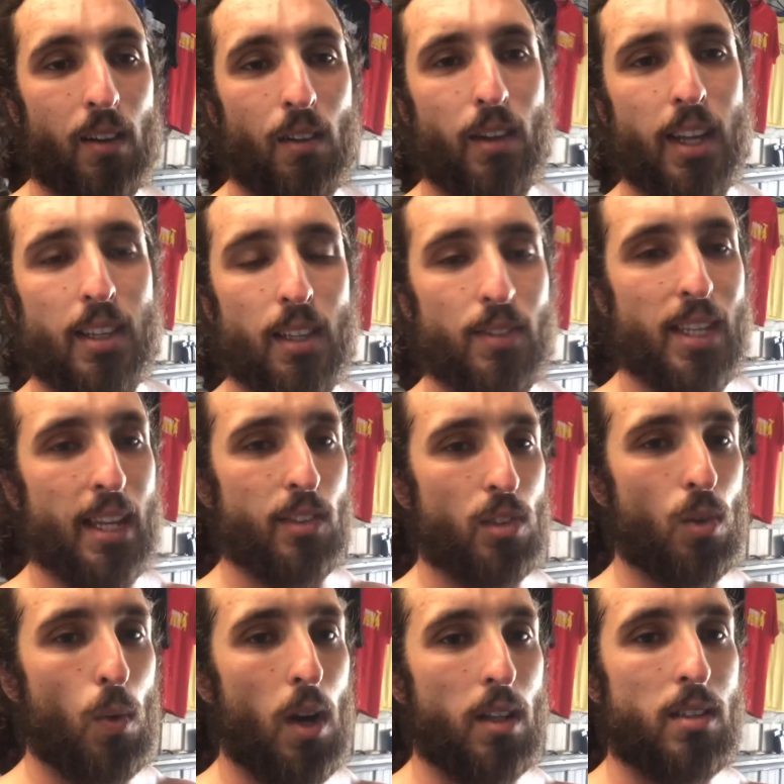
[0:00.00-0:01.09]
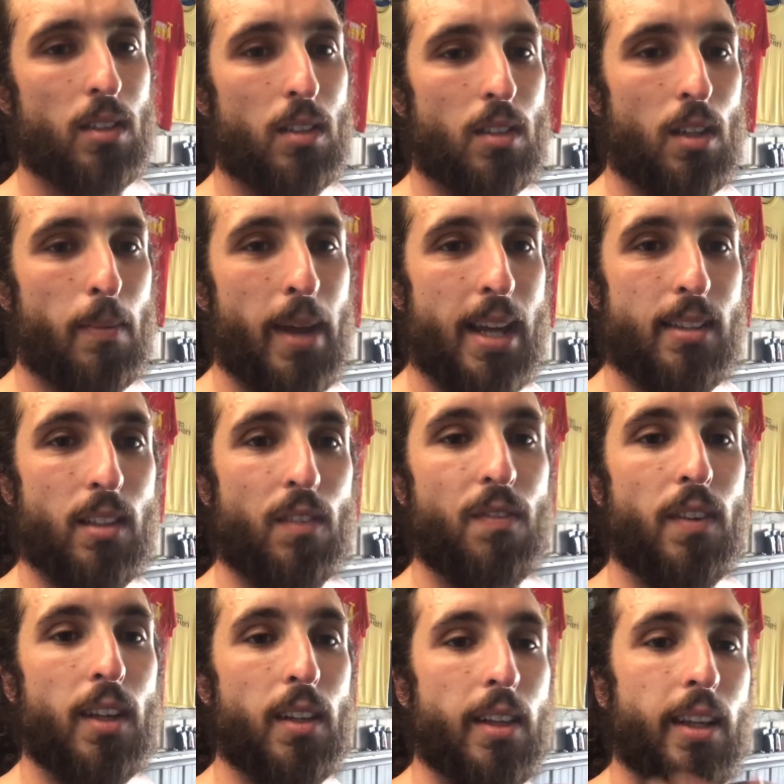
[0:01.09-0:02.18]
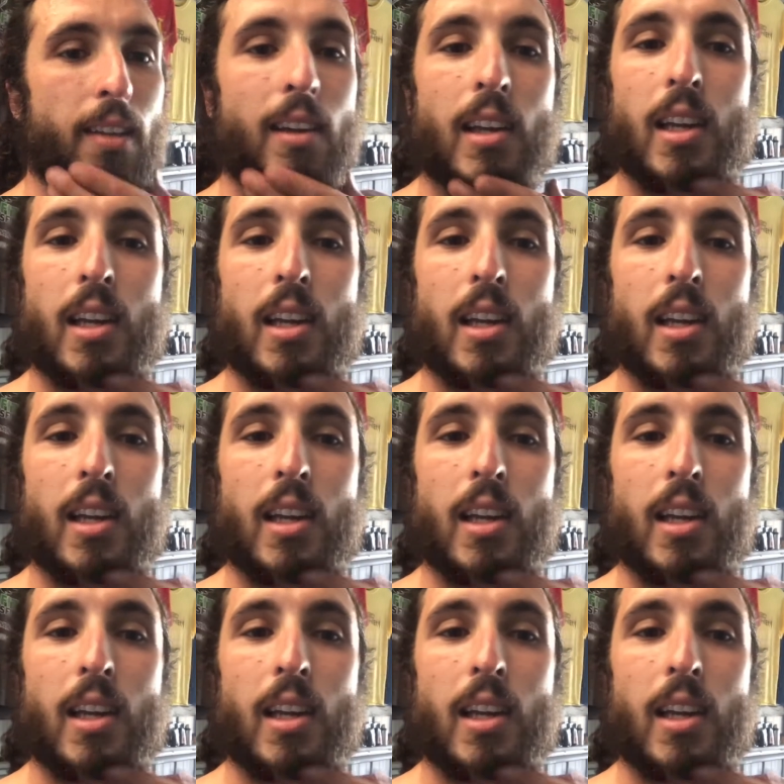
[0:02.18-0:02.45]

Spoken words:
on deadlifts and squats. It's an amazing feeling.